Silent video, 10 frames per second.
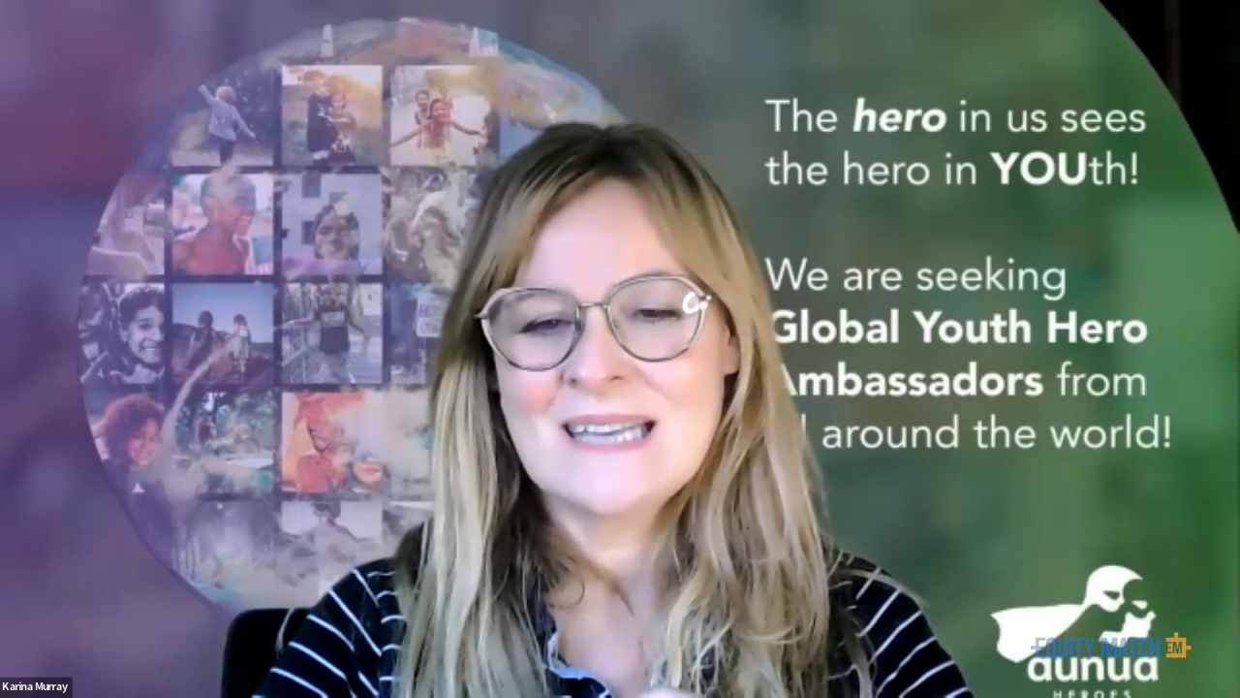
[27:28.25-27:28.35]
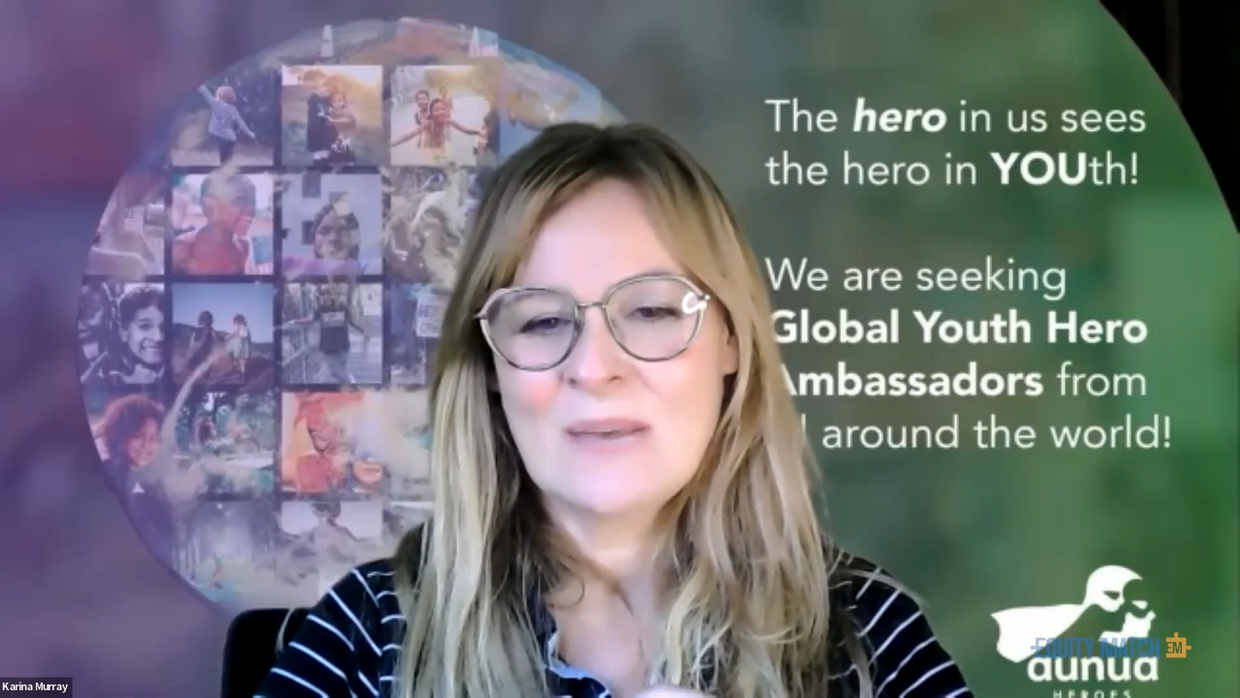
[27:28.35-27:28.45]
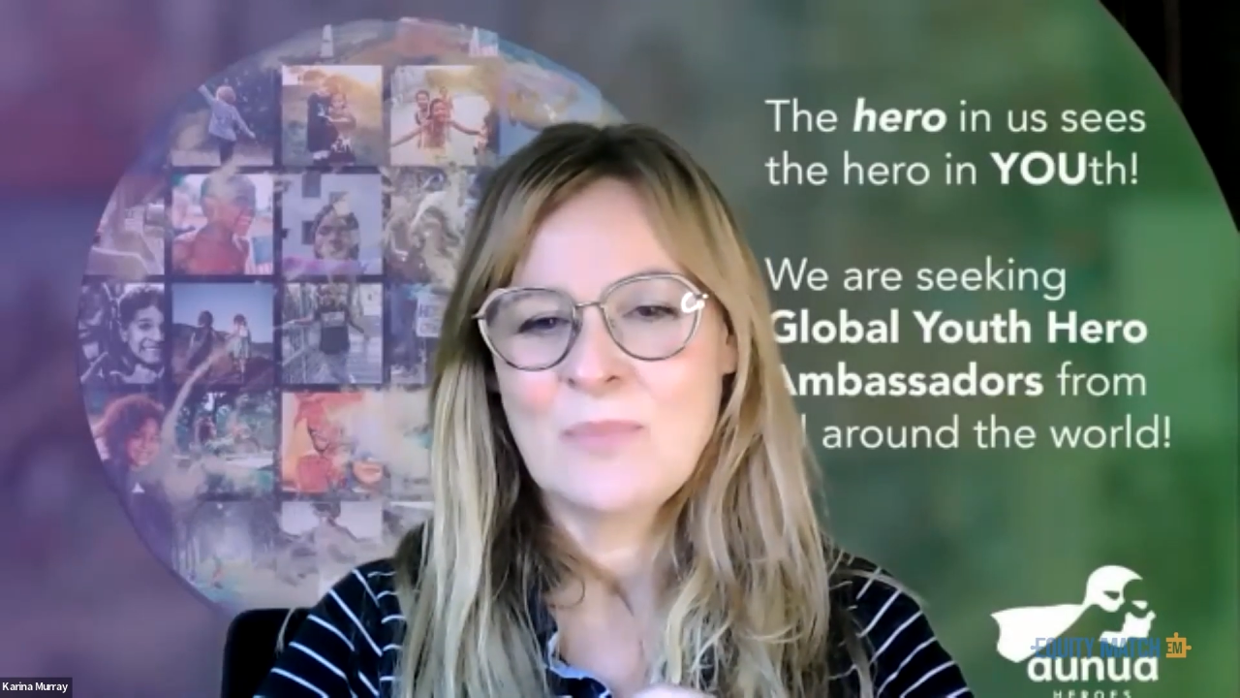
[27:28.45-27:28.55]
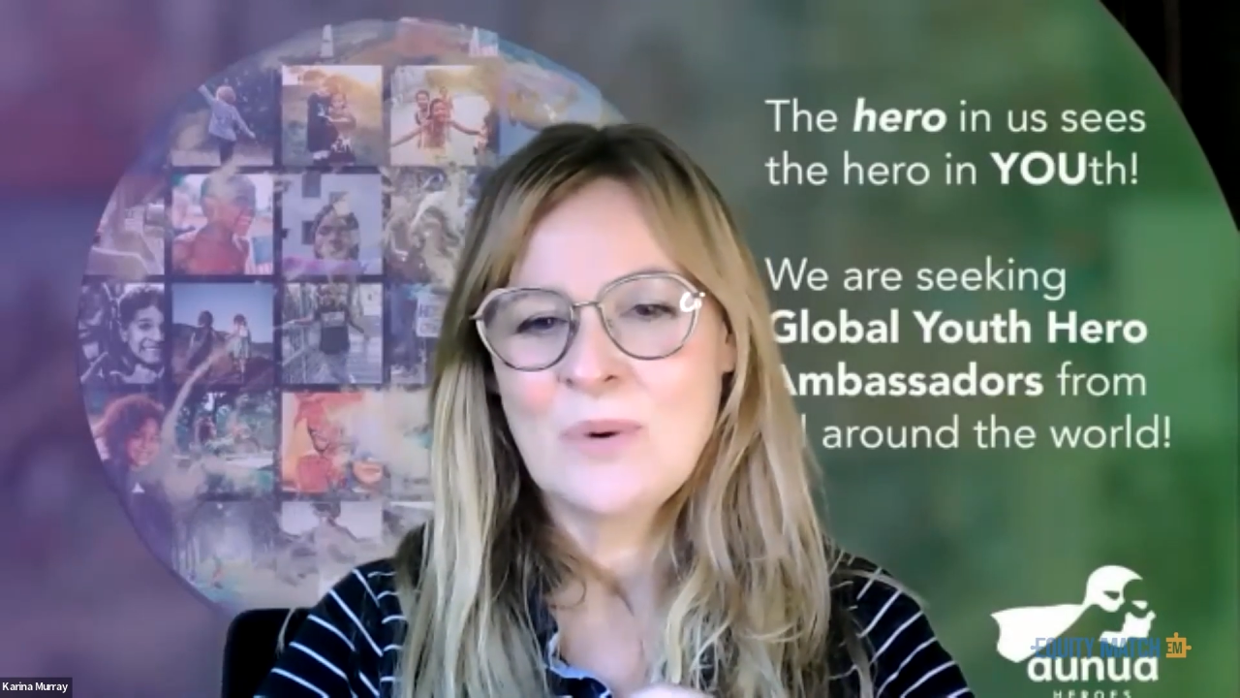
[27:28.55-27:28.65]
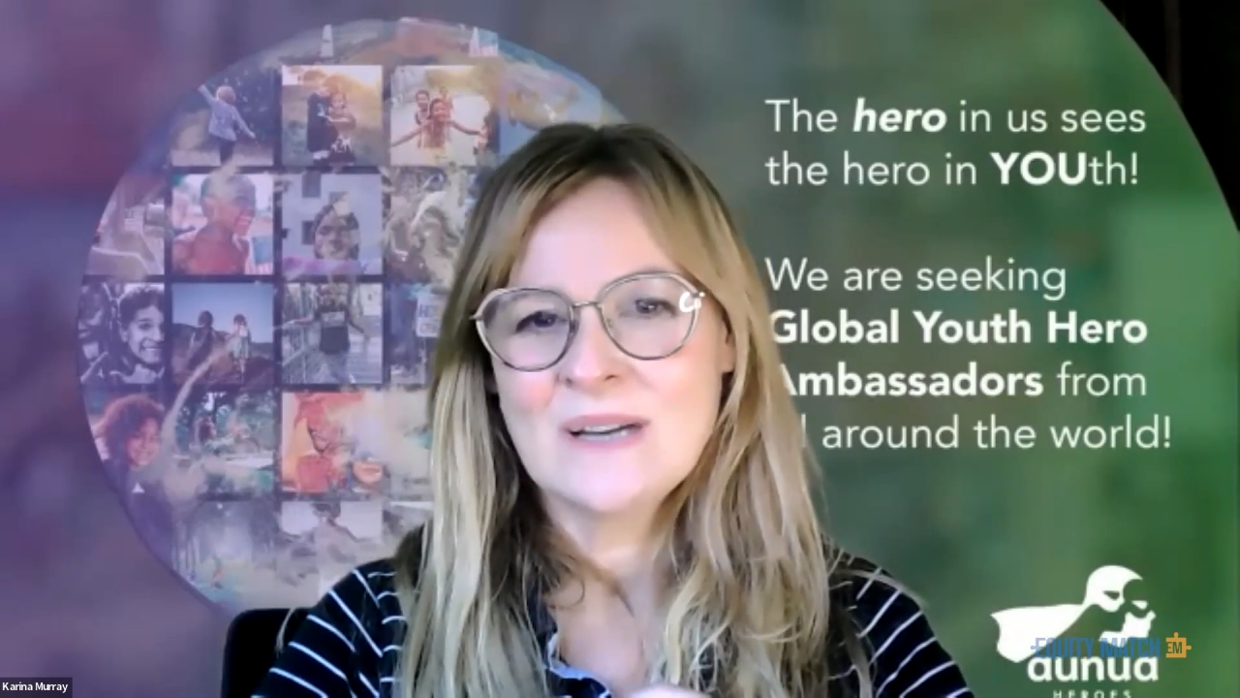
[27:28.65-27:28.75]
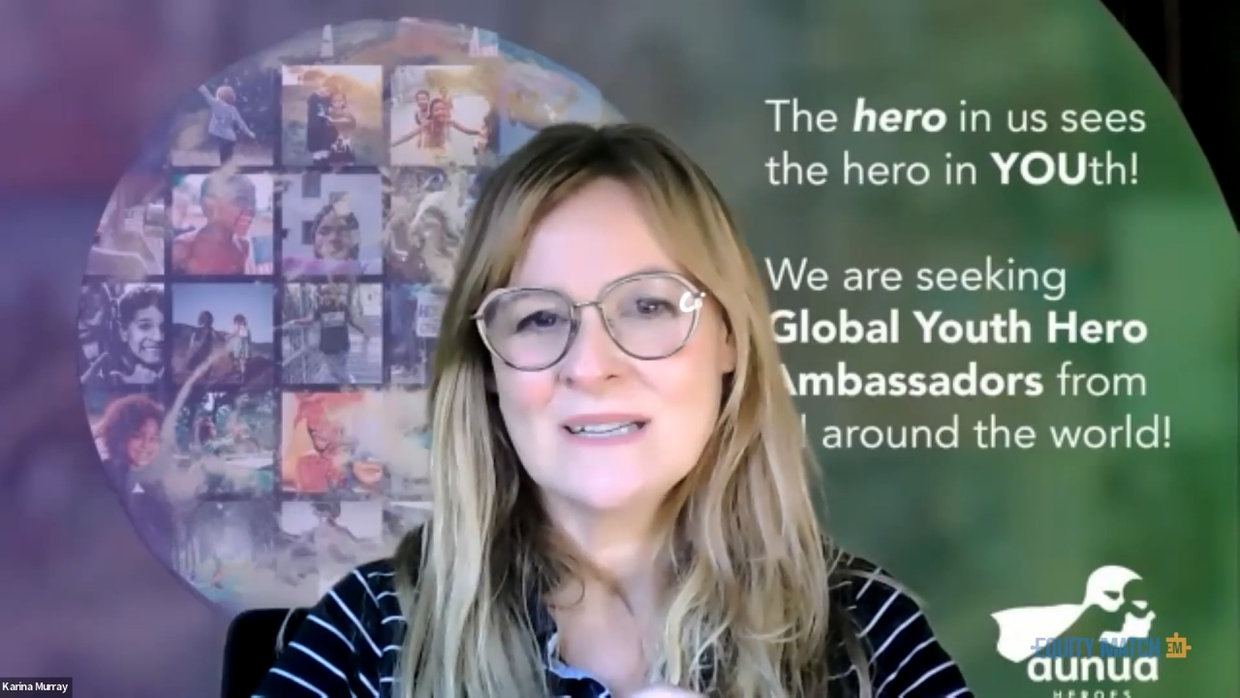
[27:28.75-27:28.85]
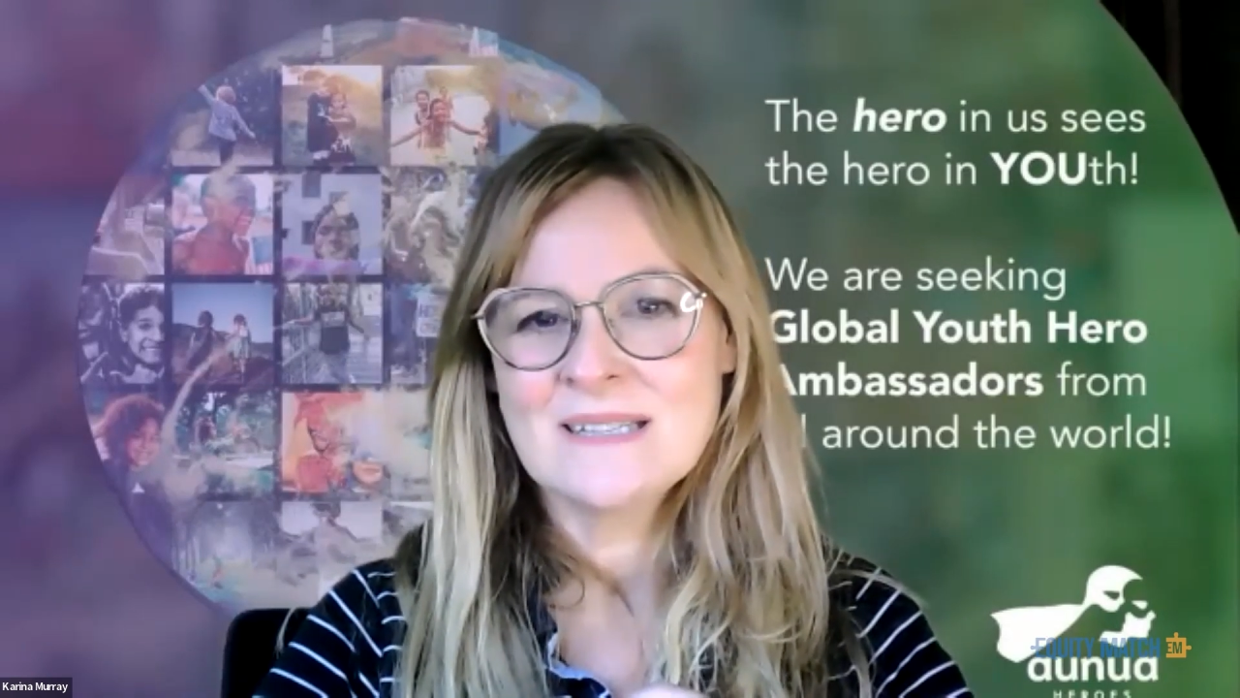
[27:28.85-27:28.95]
to get behind